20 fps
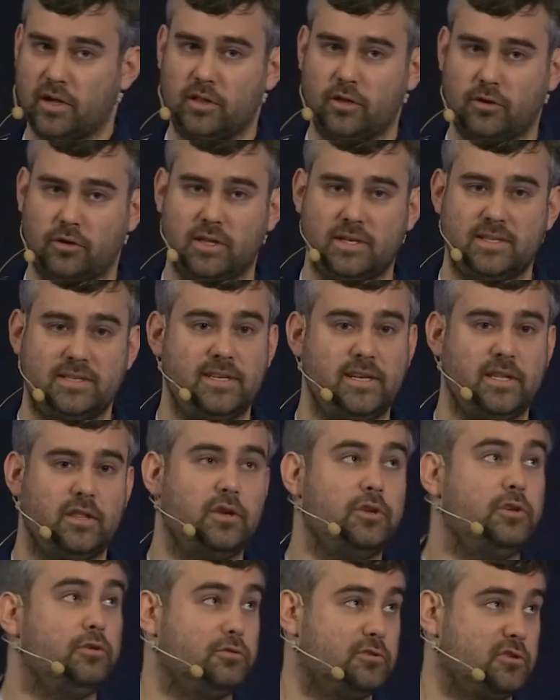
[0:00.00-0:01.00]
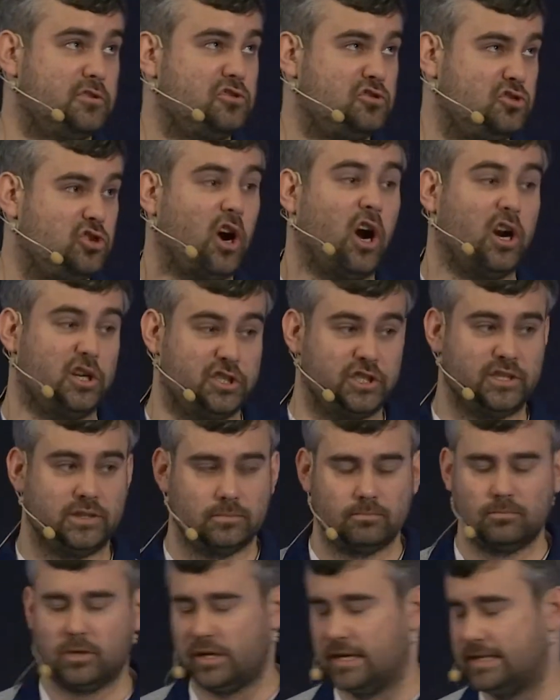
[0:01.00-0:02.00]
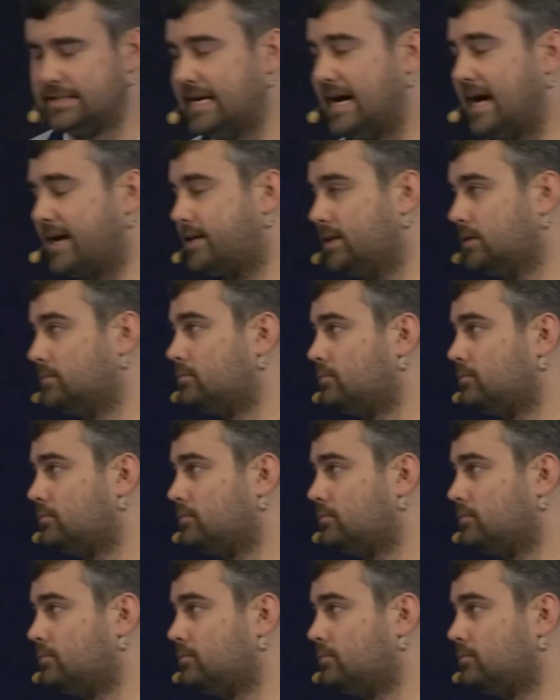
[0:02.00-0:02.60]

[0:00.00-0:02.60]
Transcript: clearly see the users charging an attack.